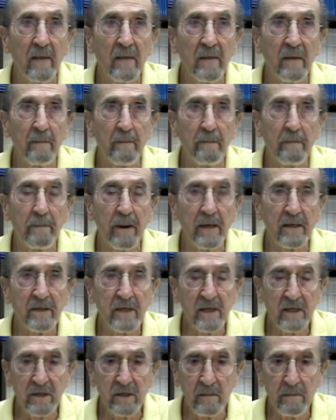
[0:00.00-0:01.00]
the
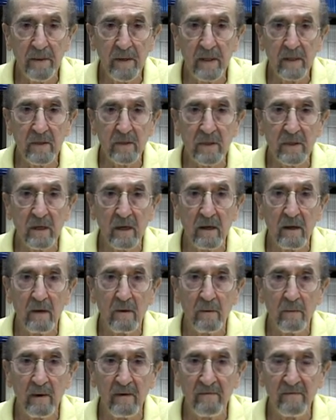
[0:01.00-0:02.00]
participants
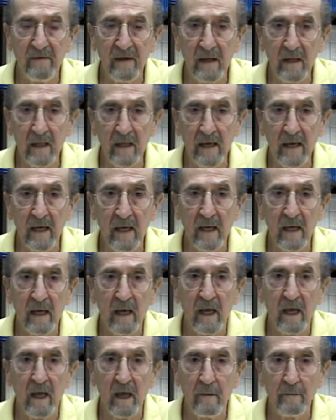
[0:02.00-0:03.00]
revealing
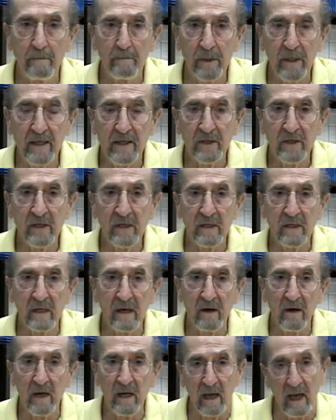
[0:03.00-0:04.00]
implicit
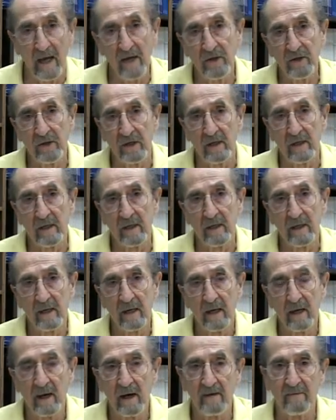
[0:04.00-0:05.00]
derogation
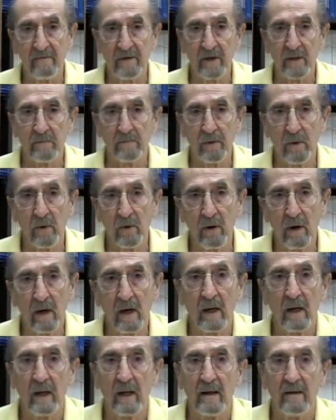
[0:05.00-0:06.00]
of this poor
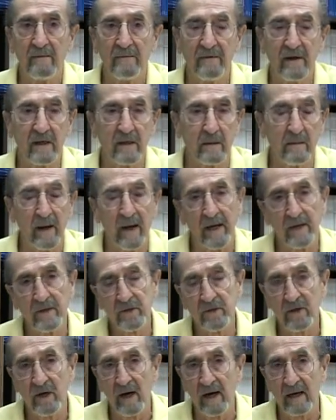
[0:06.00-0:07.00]

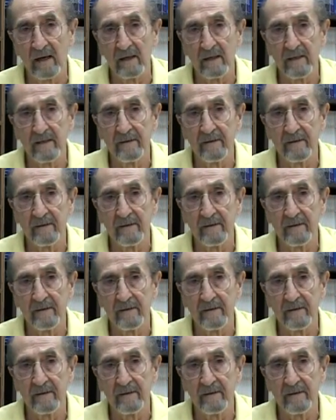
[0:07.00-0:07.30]
victimized child.